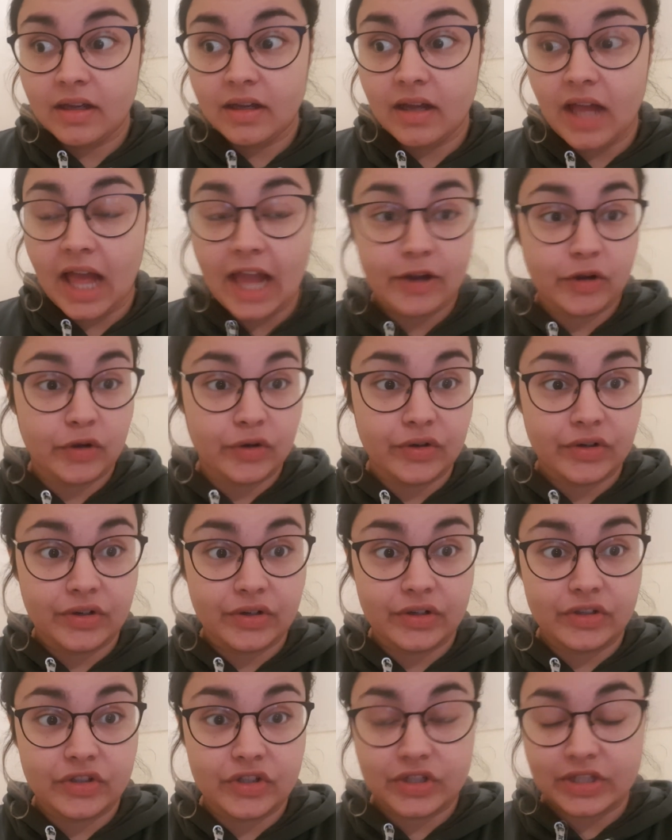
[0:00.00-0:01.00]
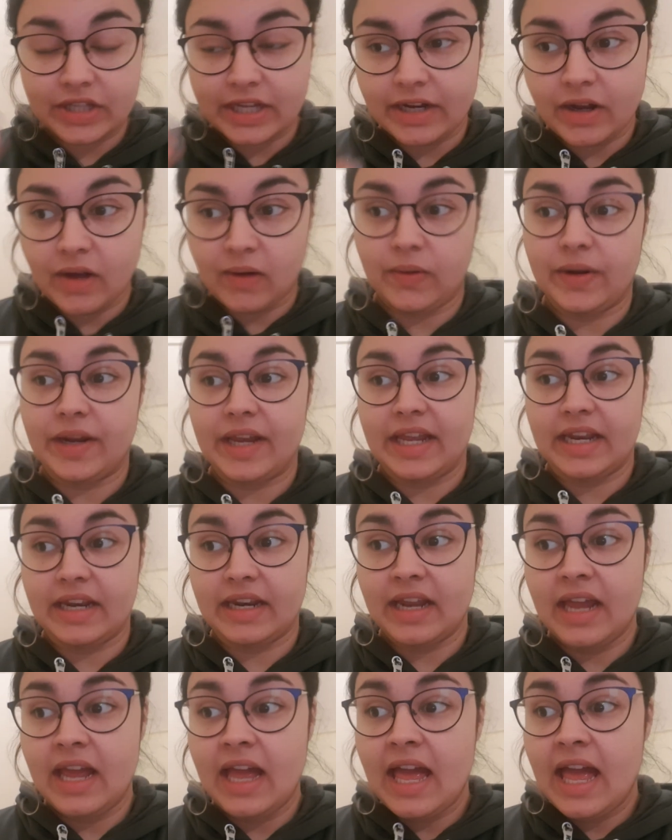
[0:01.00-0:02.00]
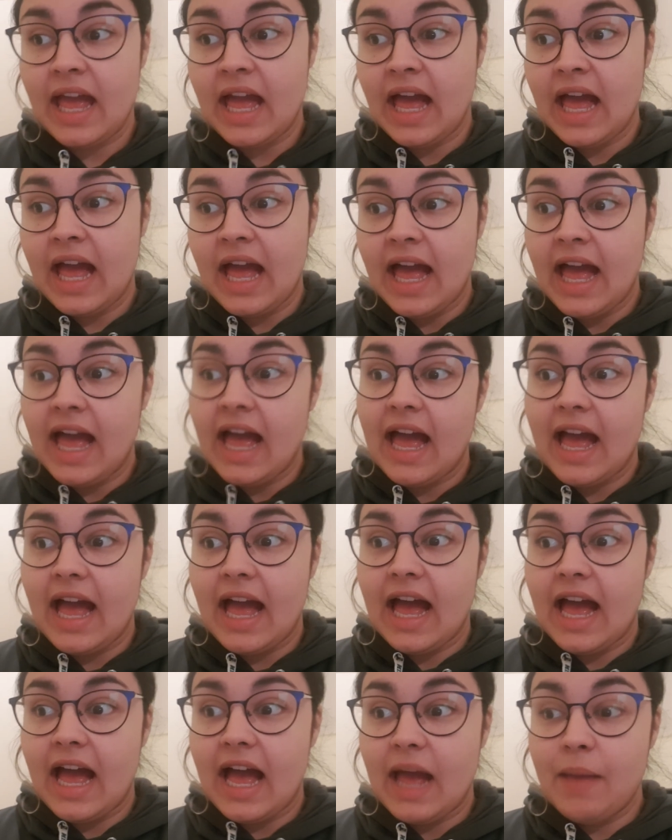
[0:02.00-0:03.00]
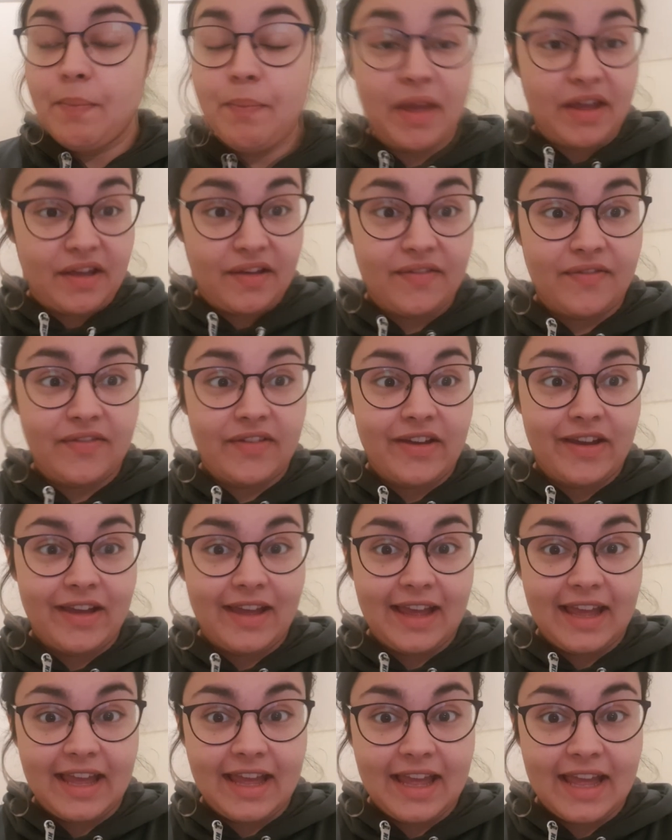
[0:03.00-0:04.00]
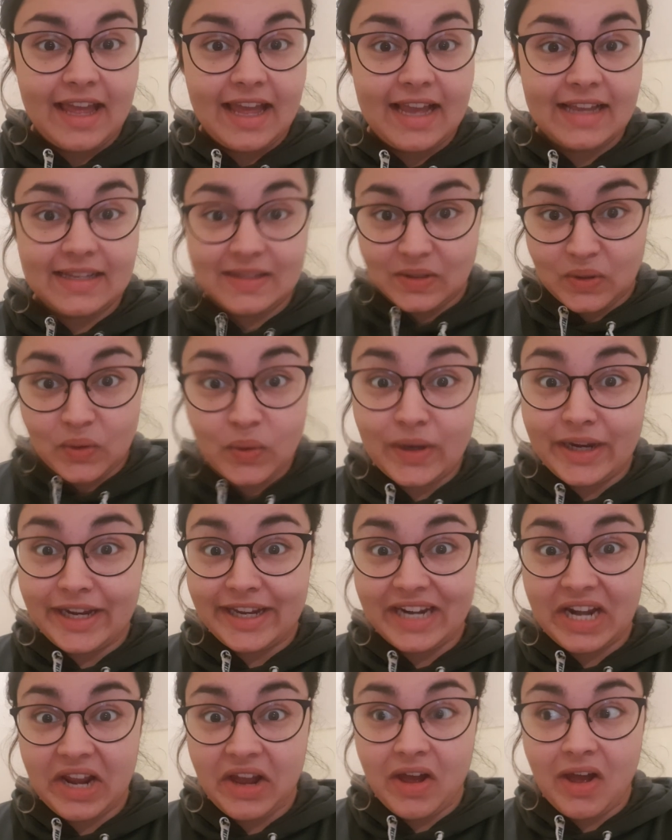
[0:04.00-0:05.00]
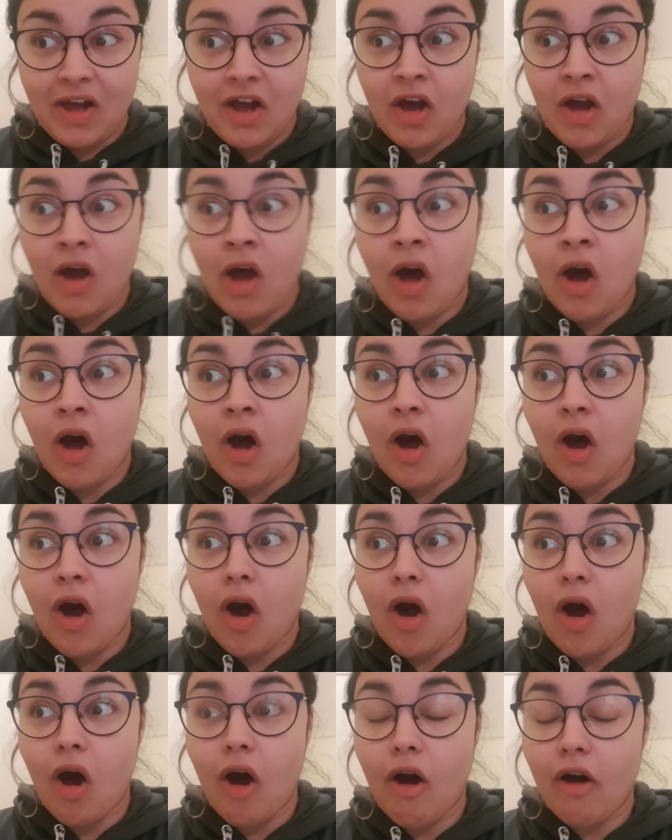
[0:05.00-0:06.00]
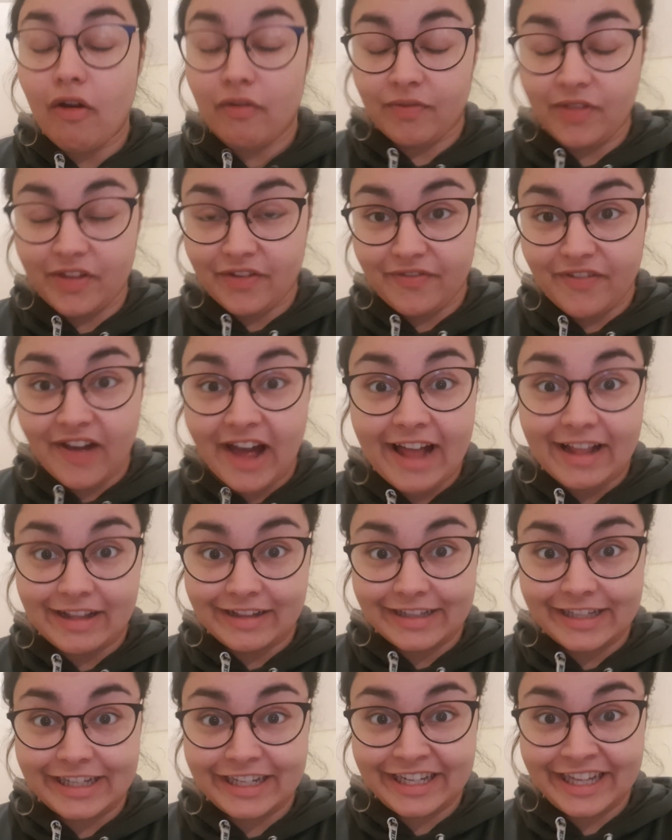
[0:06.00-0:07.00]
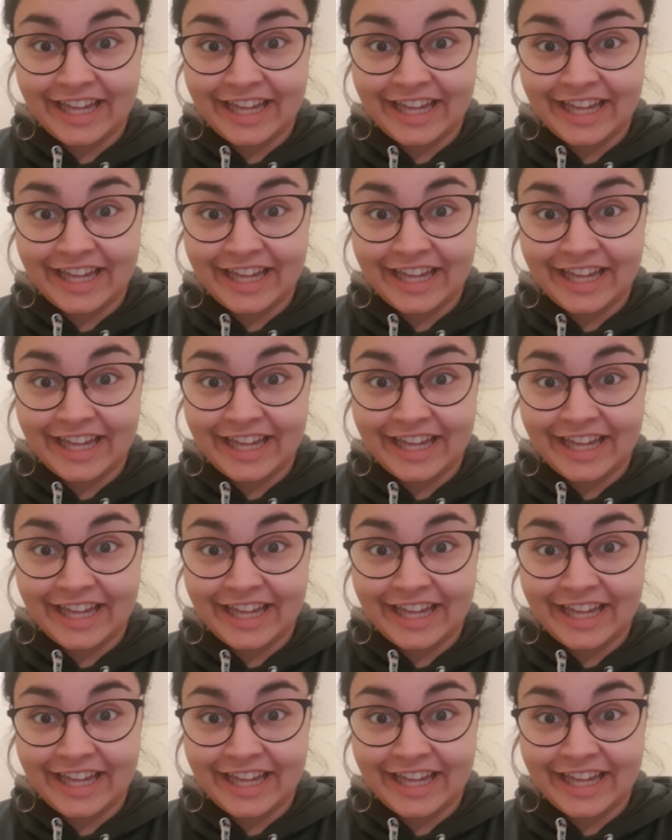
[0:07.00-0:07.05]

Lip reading: I couldn't just like hold it in. Maeve is the queen of the Valg.